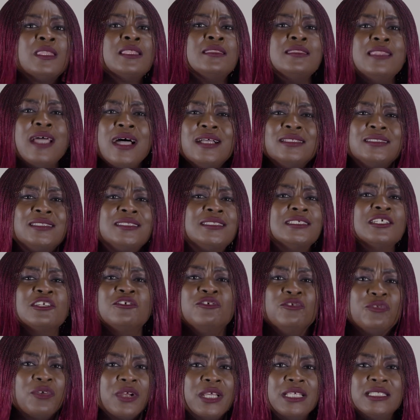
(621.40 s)
That's a
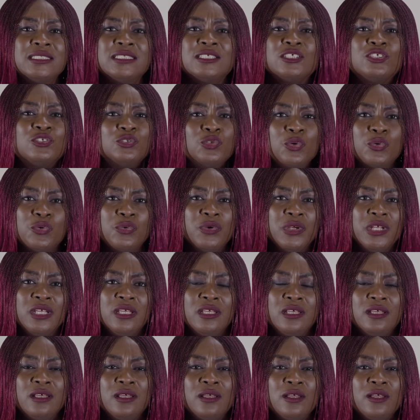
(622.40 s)
great story.